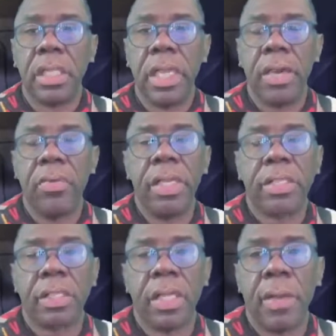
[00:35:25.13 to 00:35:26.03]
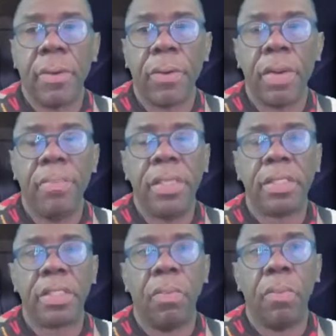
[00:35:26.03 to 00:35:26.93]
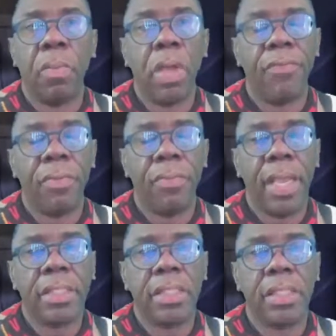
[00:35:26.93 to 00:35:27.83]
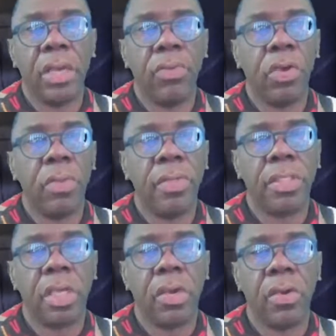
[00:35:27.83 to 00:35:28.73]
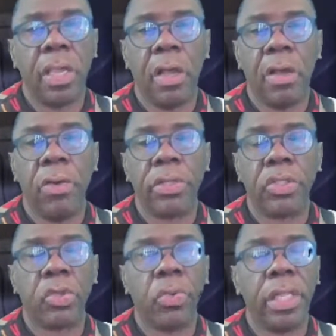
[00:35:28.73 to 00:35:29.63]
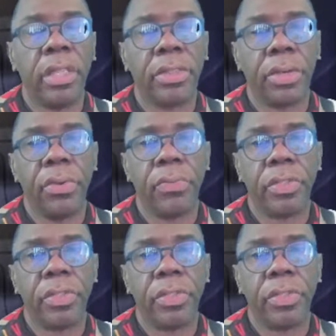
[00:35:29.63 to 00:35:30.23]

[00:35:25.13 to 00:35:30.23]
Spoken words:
There is going to be some more information that we're going to be sharing on the 23rd,